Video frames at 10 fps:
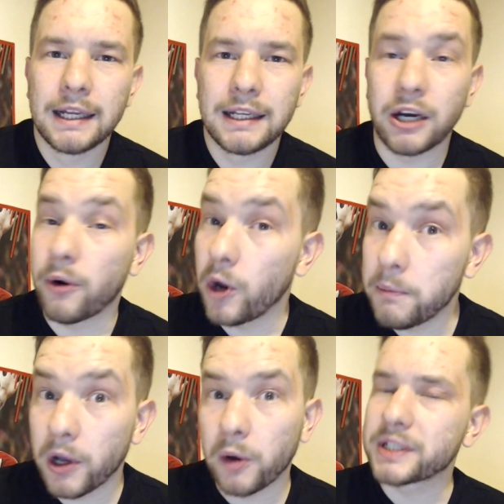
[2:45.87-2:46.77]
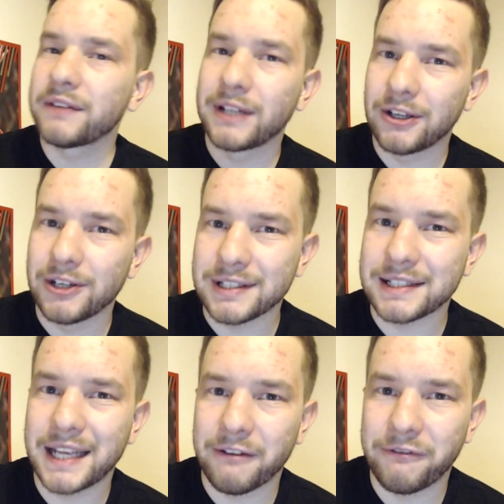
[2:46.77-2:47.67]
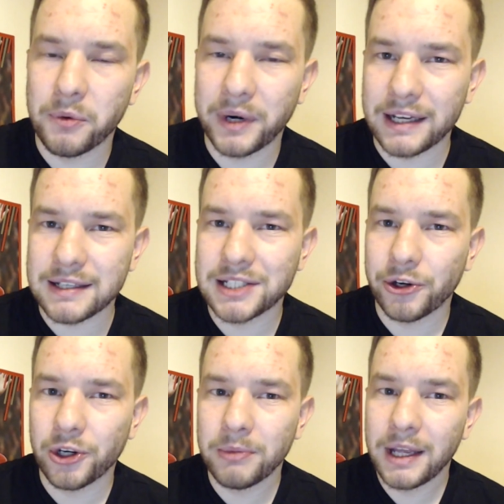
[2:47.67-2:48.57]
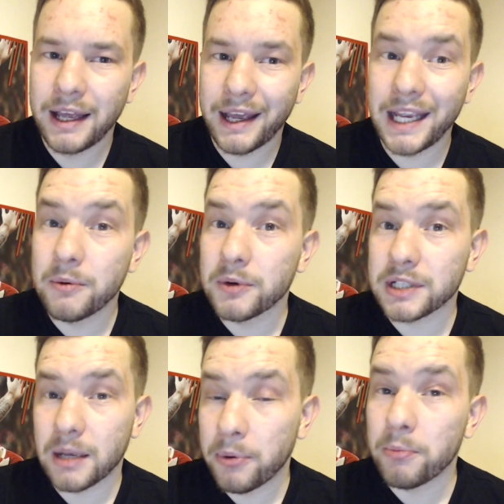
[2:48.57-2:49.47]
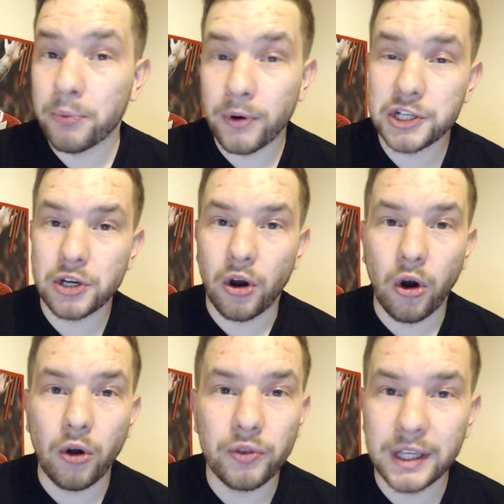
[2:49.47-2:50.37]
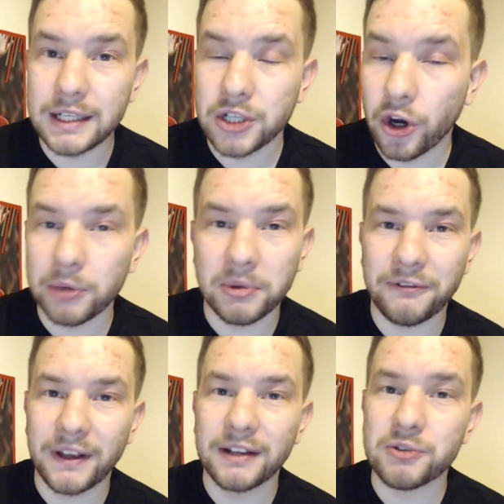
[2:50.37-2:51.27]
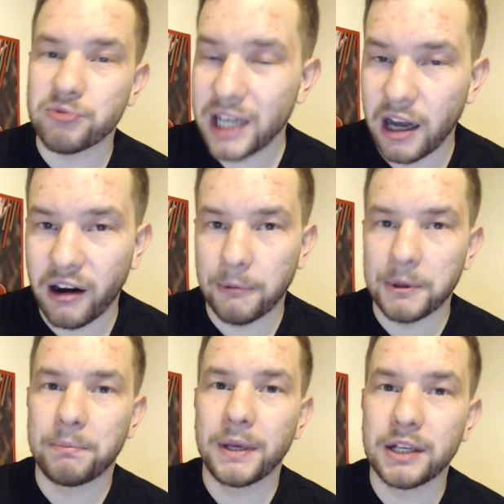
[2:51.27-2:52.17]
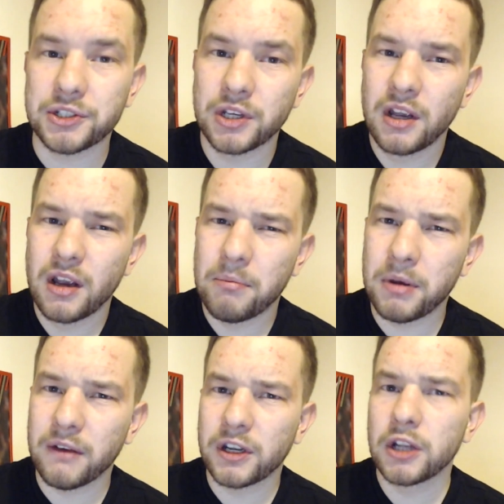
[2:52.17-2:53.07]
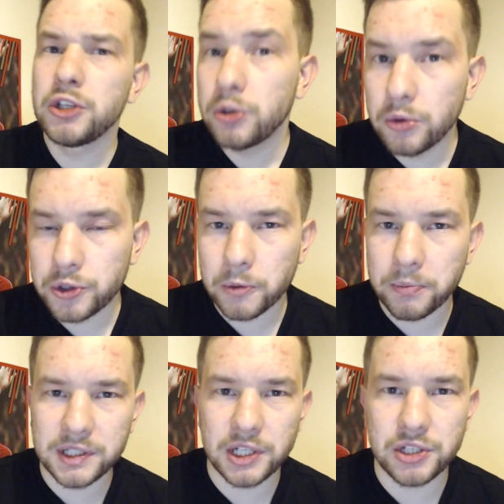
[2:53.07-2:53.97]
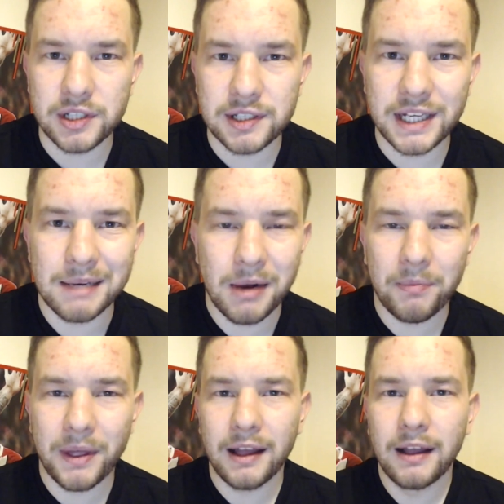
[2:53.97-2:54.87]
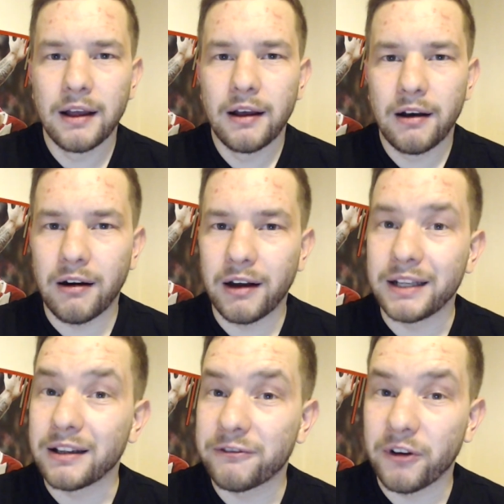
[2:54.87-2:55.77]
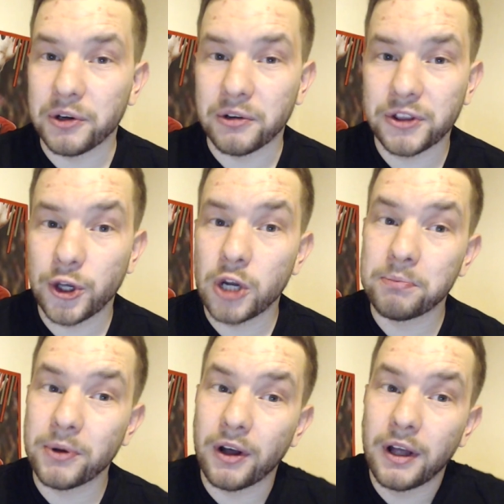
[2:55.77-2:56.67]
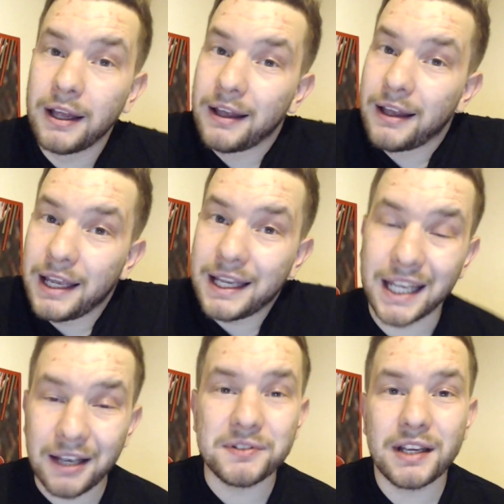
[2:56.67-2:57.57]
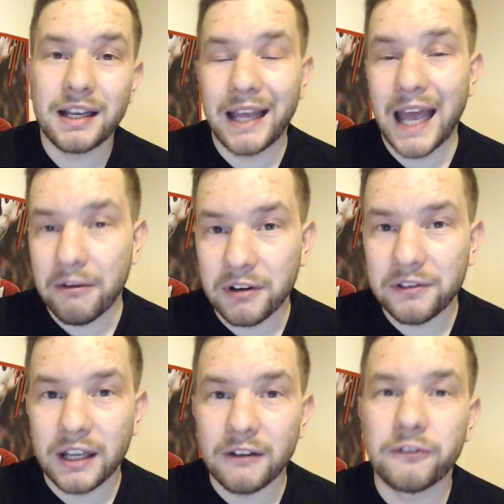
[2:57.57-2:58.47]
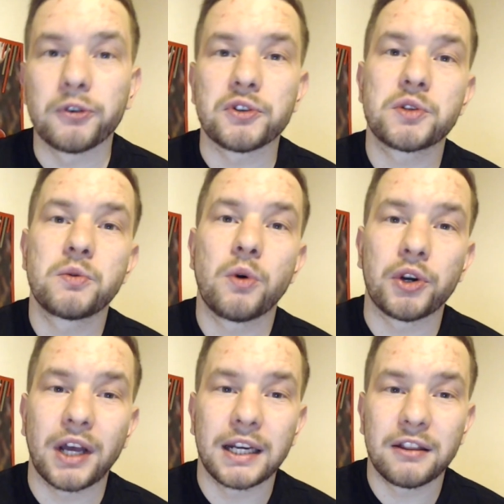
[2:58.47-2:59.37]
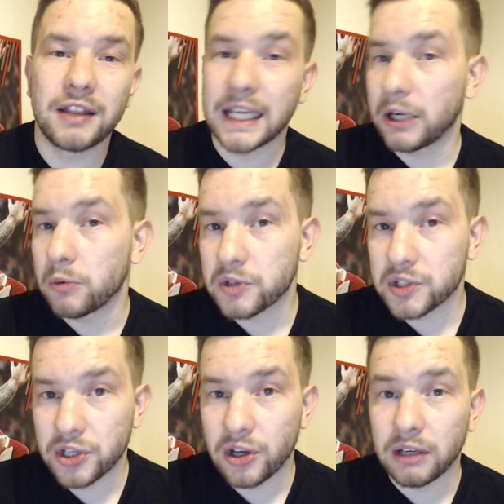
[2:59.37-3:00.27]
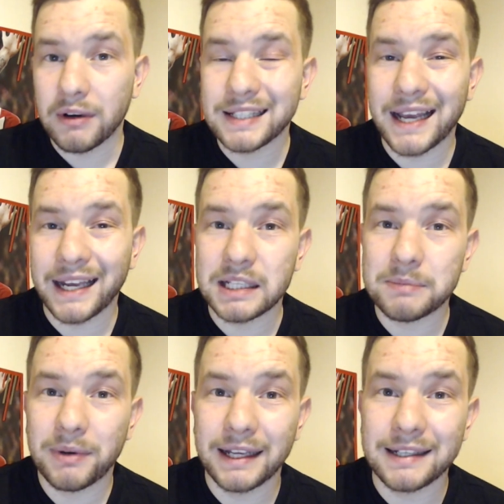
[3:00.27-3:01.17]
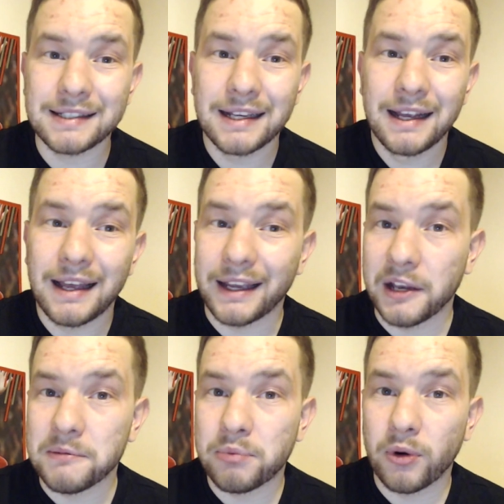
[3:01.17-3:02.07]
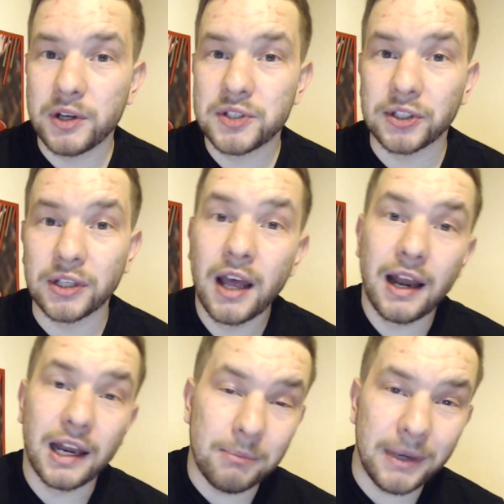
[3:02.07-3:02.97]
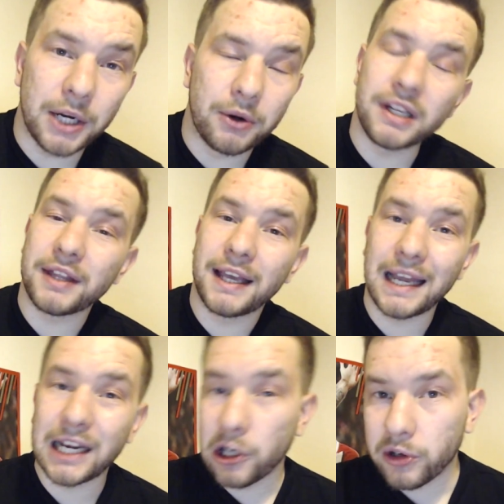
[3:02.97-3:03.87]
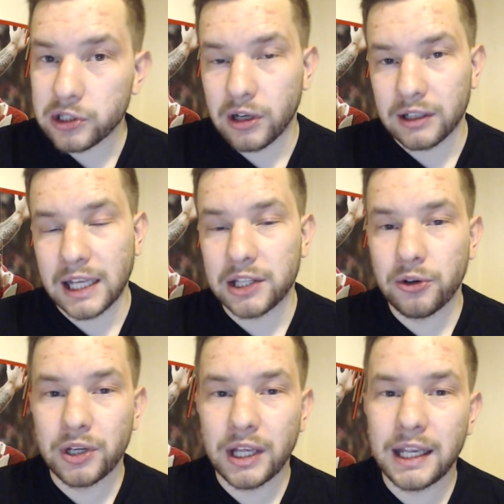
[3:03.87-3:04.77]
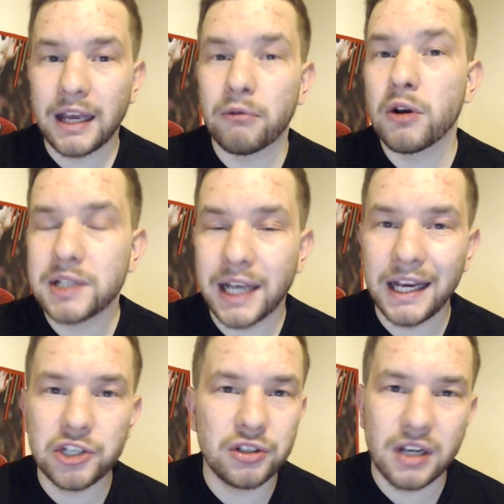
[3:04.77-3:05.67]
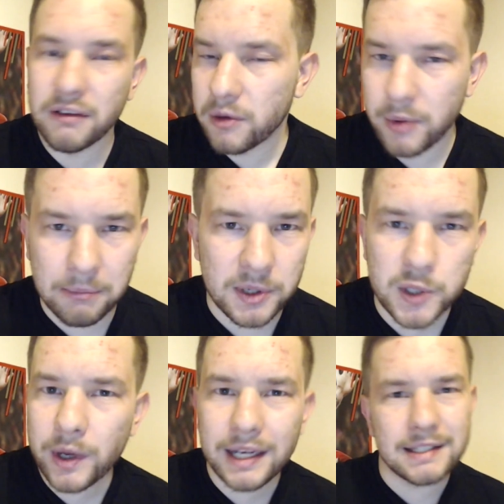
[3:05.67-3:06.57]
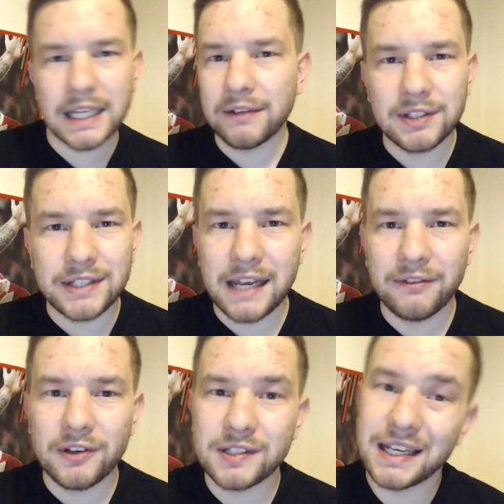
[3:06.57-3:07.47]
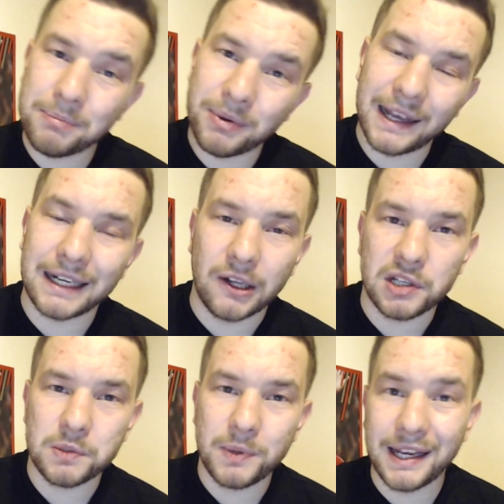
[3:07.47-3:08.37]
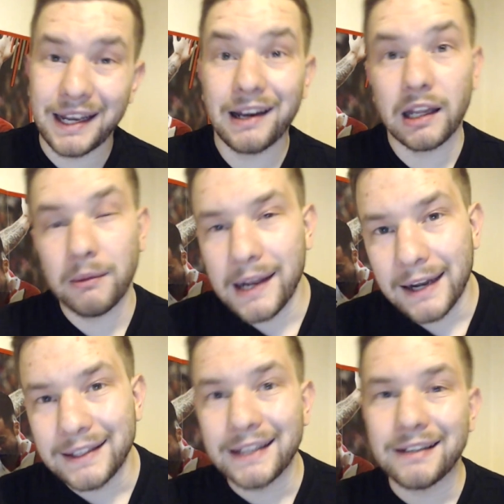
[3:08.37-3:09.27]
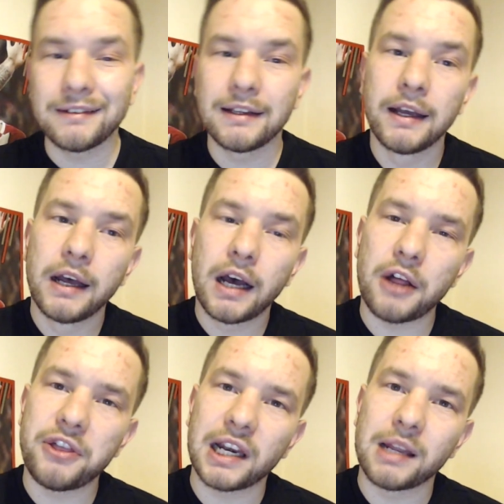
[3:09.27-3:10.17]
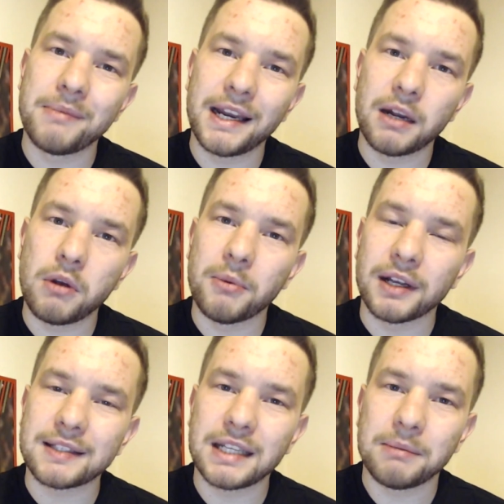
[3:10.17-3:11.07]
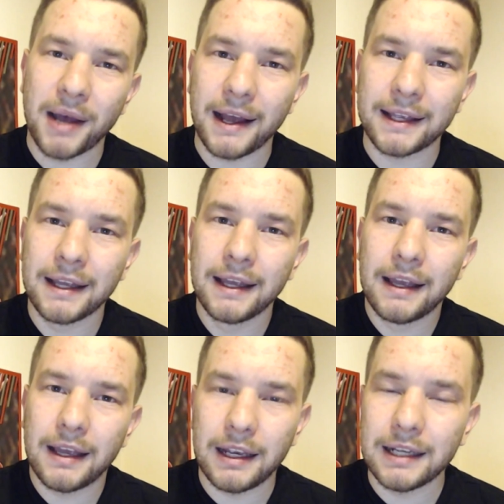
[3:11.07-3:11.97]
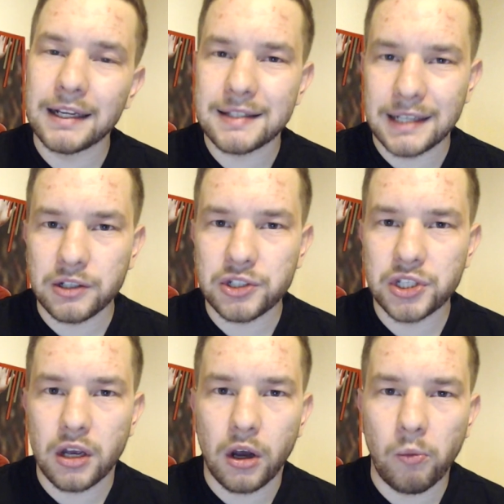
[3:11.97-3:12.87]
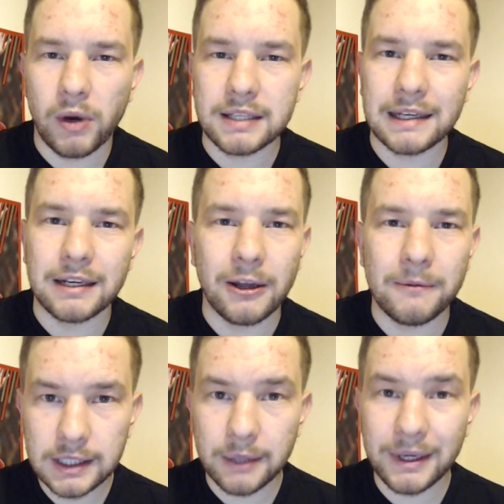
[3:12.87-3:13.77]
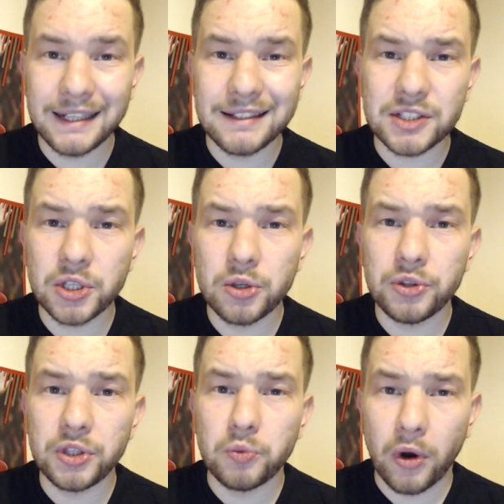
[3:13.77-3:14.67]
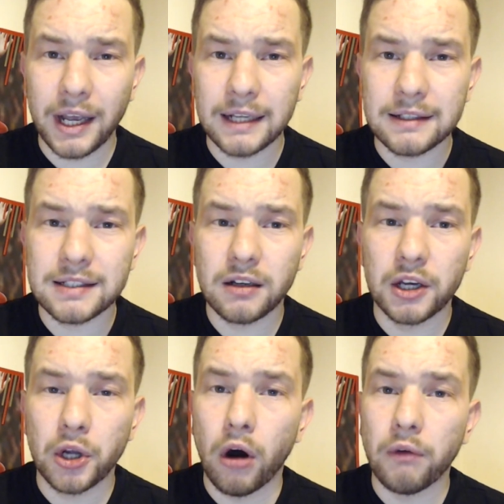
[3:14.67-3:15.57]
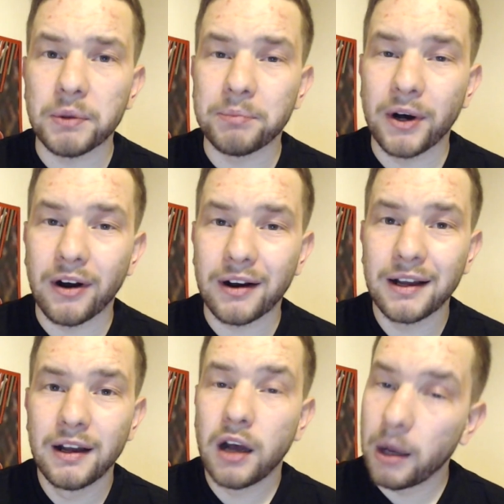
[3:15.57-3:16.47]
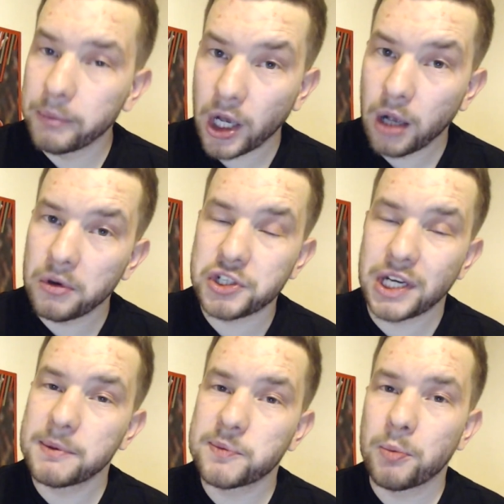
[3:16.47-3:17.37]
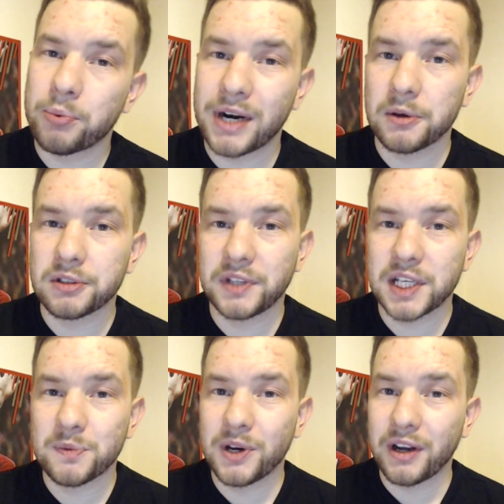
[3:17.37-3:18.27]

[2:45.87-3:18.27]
Now, Højbjerg was given a licence to get forward against Tottenham. He was putting pressure on the Tottenham defenders, really high up the pitch. Bit of an unusual position to see him up that high in the final third, but he gives everything for the squad, and I think he will certainly retain his place against Brighton. Lemina, on the other hand, looks like they're doing a rotation every week between Stephen Davis. He played last weekend, Lemina didn't. I think Lemina we might see back in a Saints shirt on Wednesday night. Now into the right-hand side of the park, I'm going with James Ward-Prowse for this one.